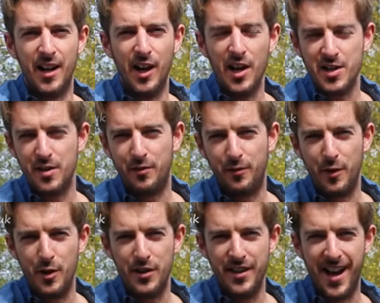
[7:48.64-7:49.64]
Lots of
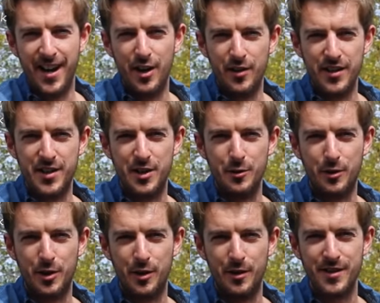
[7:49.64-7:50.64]
fun and only two
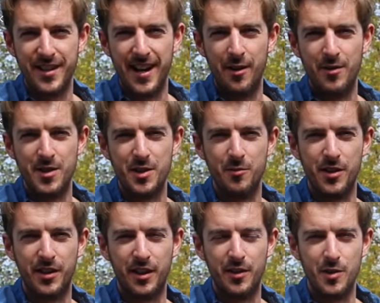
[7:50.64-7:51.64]
chords allowing us to
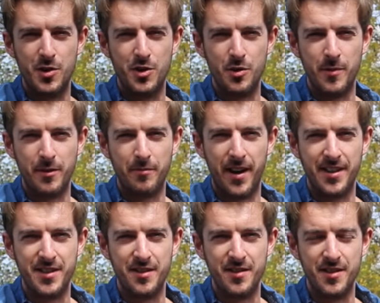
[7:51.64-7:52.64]
work on those strumming
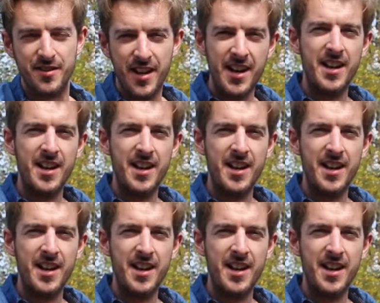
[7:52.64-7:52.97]
patterns.